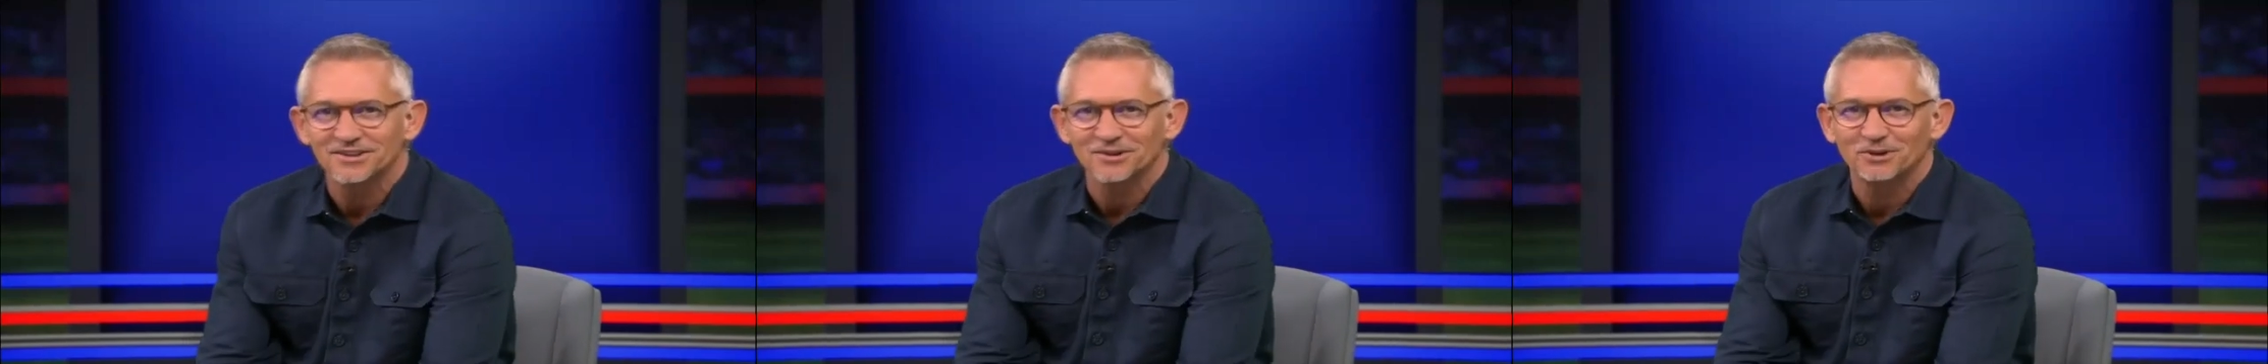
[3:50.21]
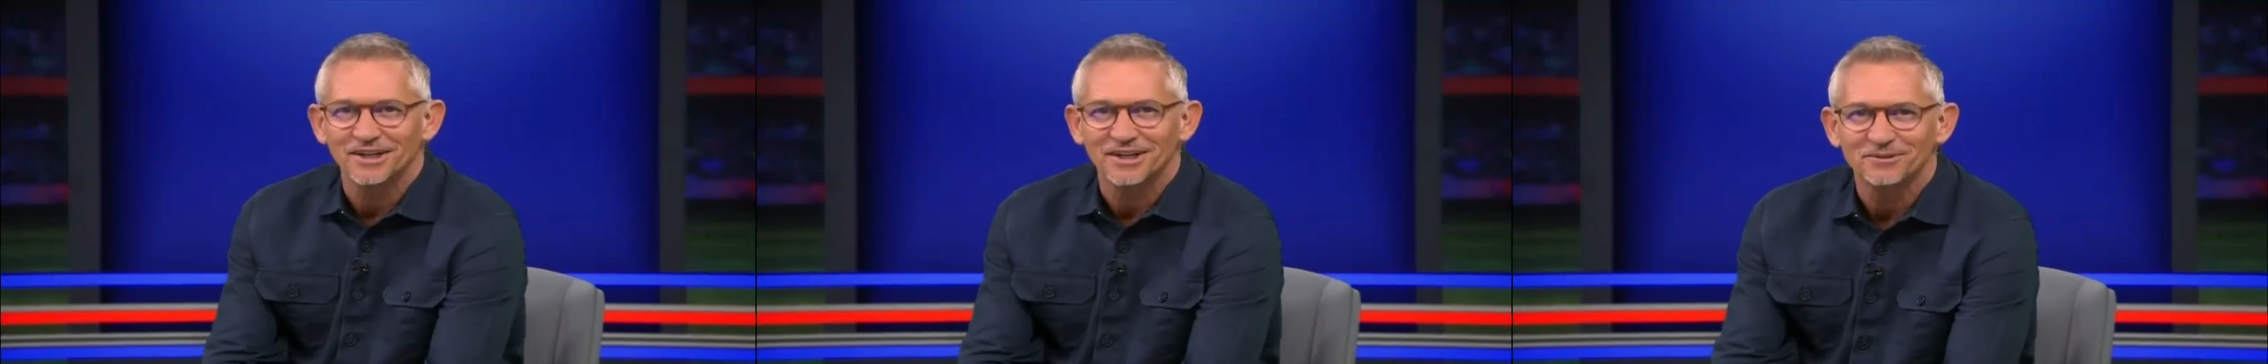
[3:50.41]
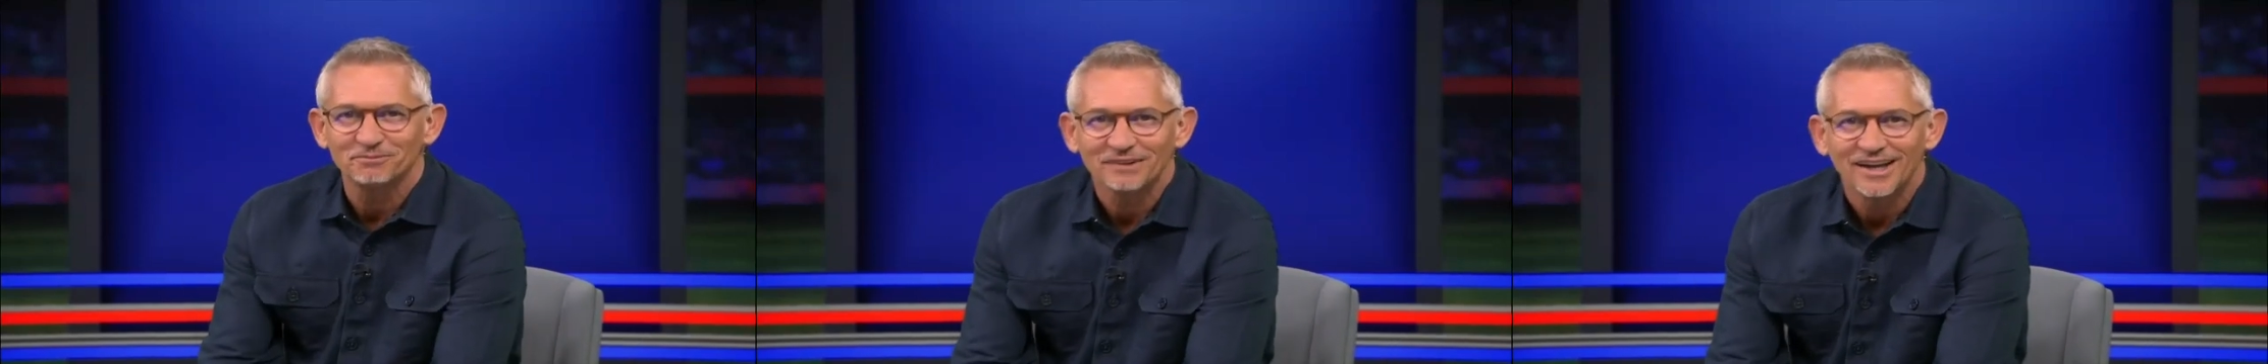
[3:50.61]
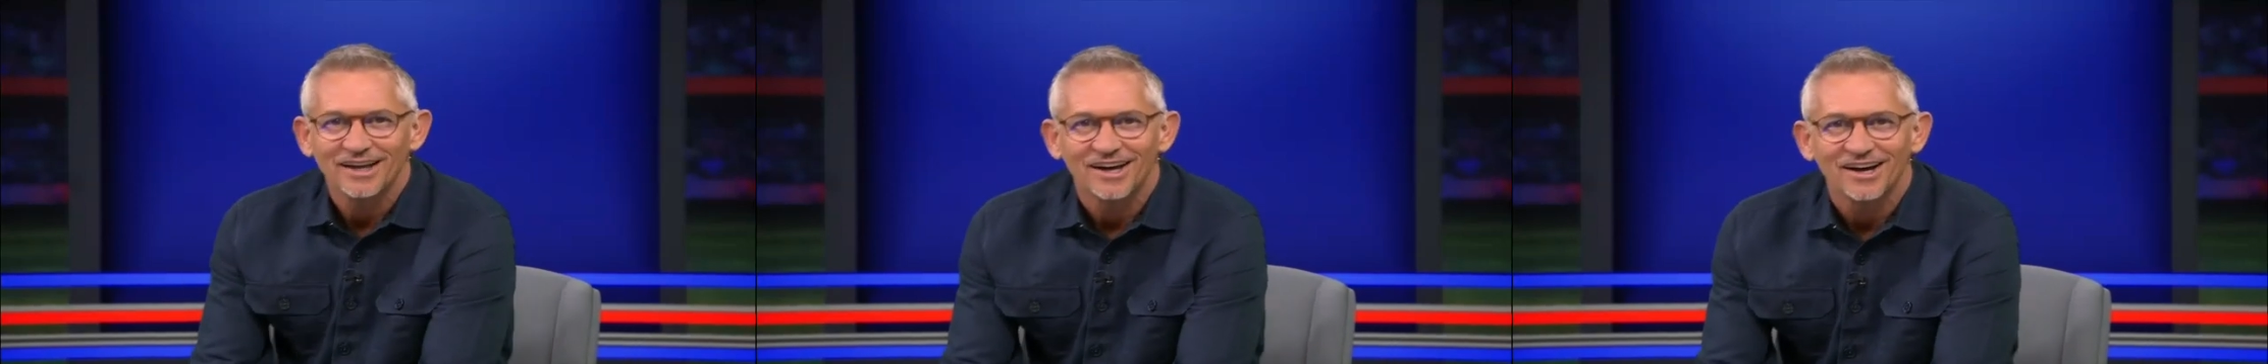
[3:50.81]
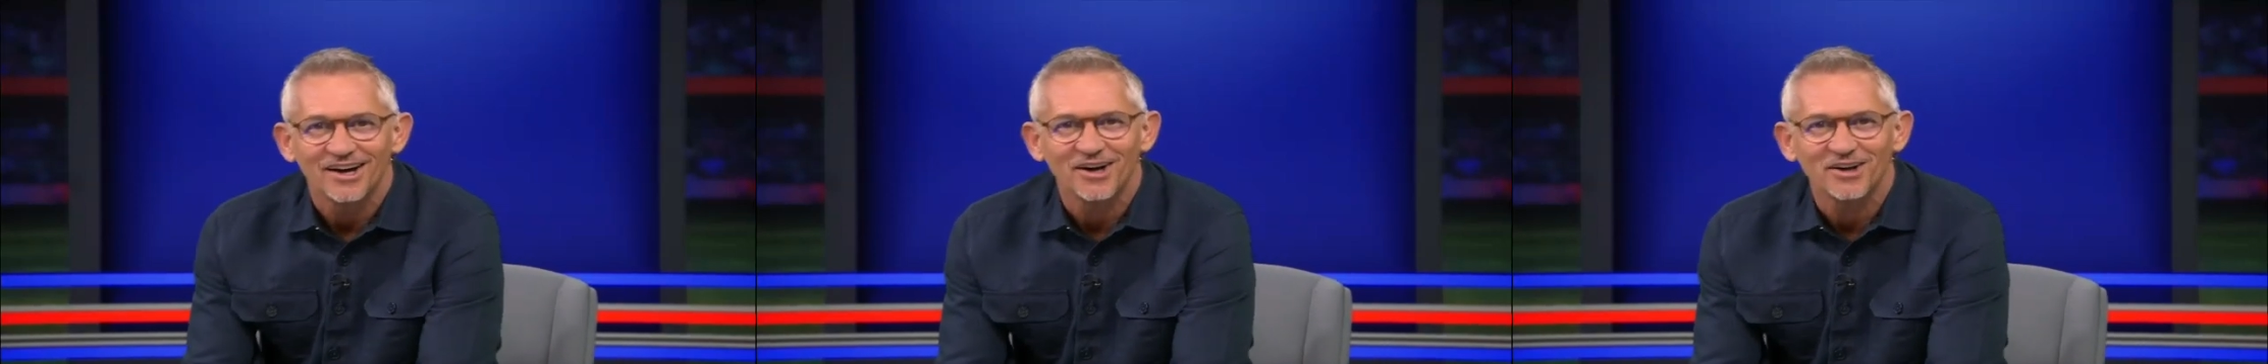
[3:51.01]
somewhere.
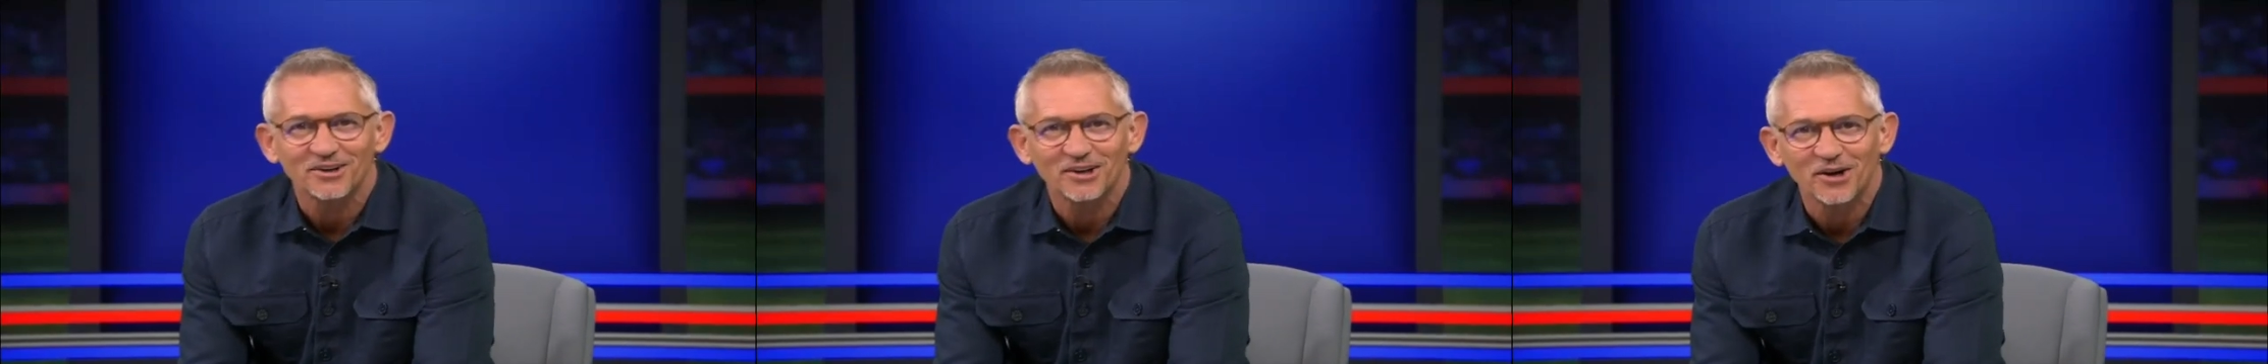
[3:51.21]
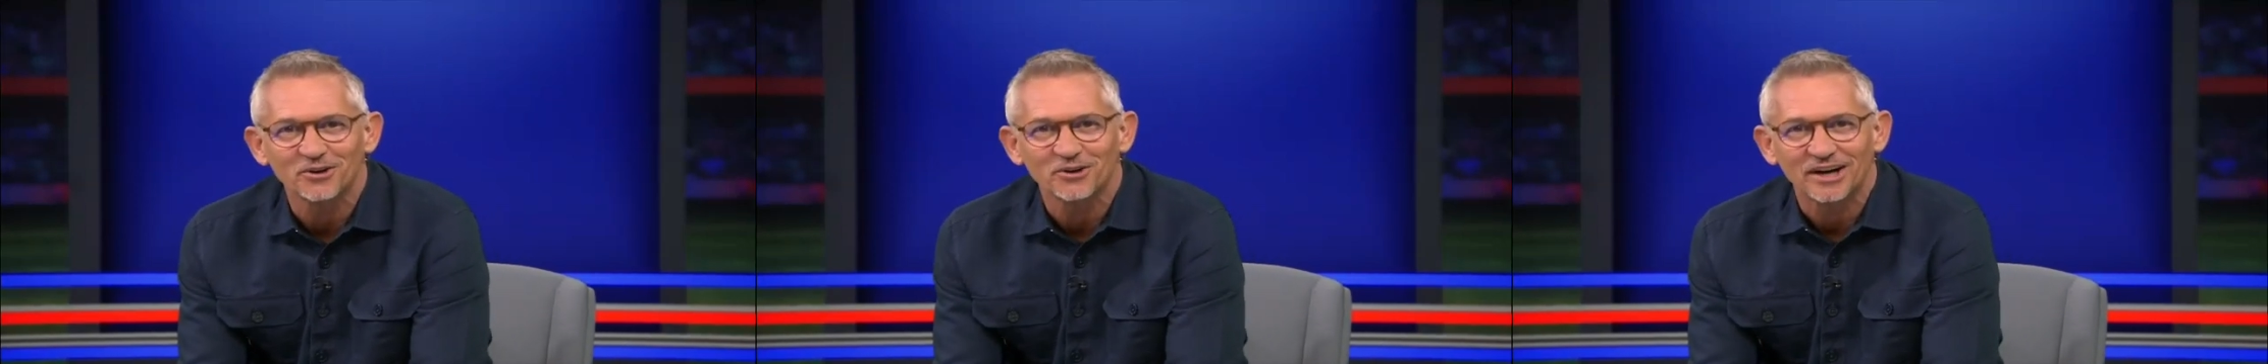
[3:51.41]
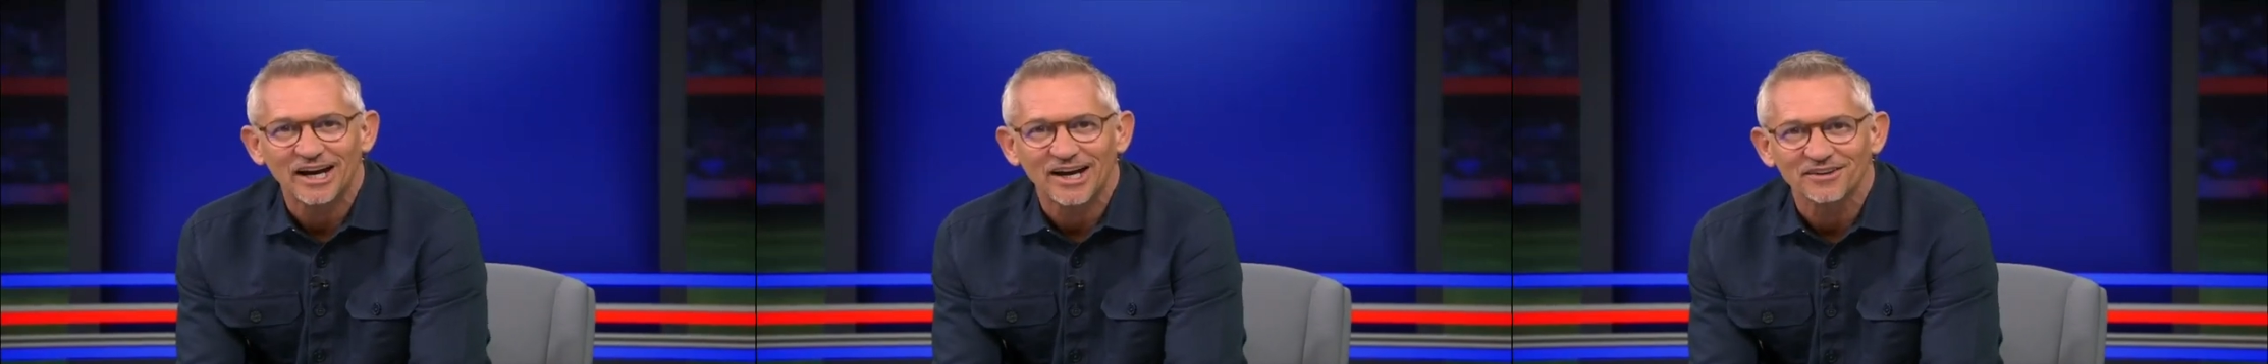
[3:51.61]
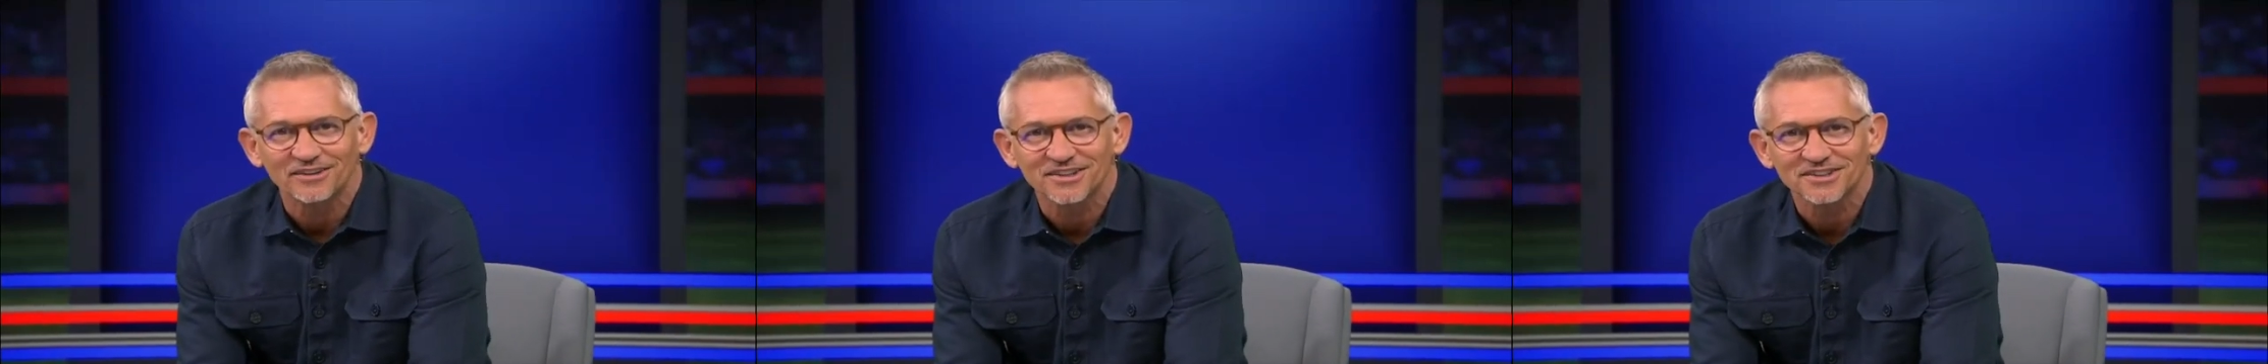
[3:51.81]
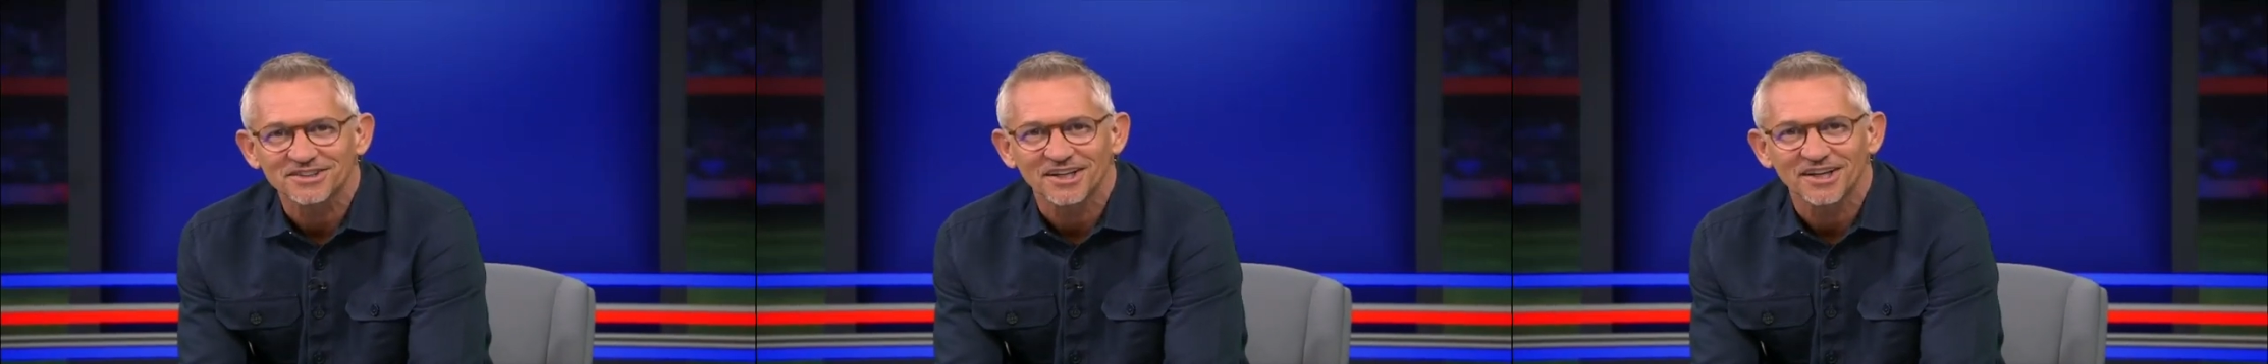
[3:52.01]
No
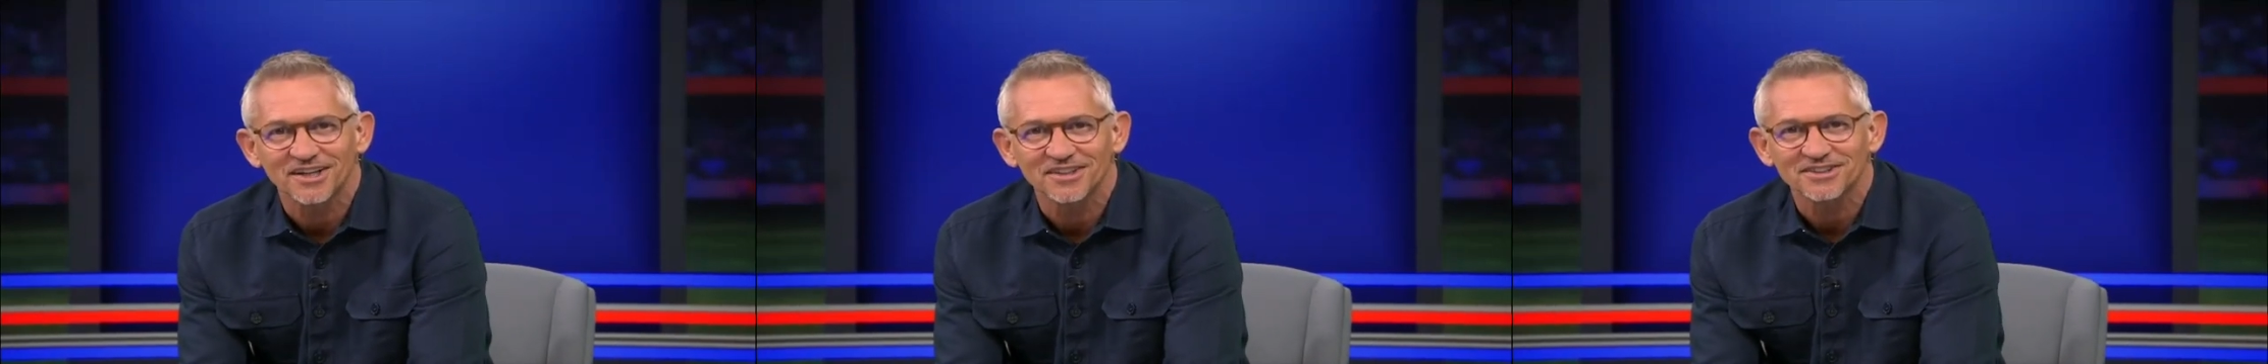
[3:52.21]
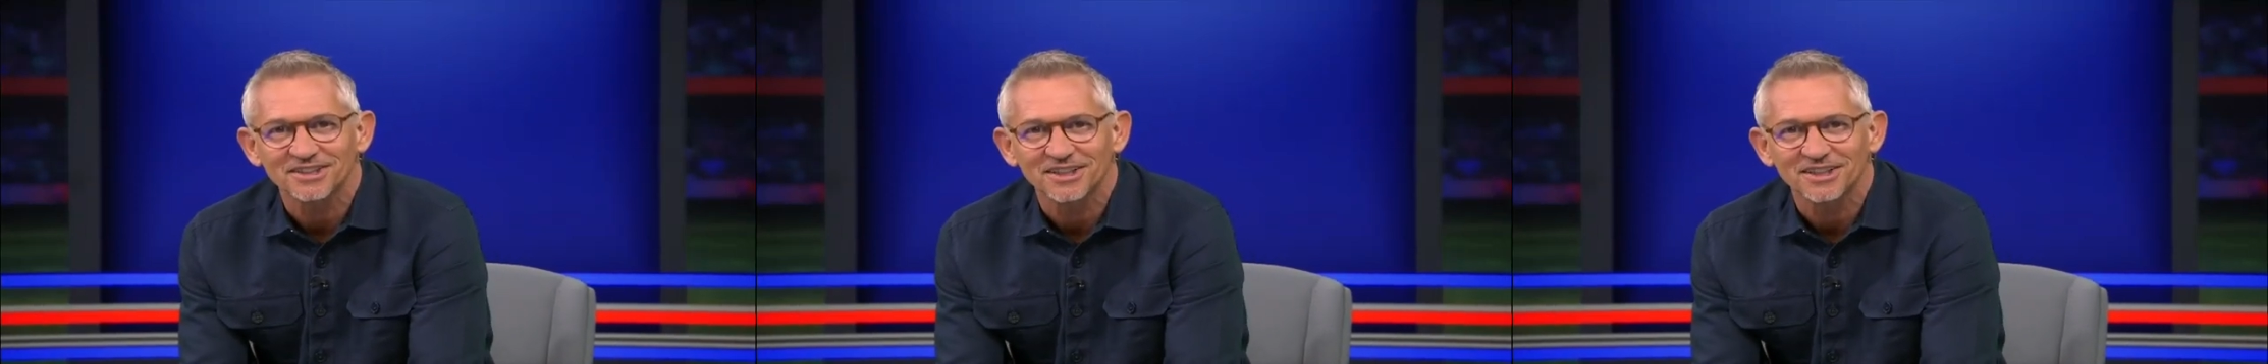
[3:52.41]
ground has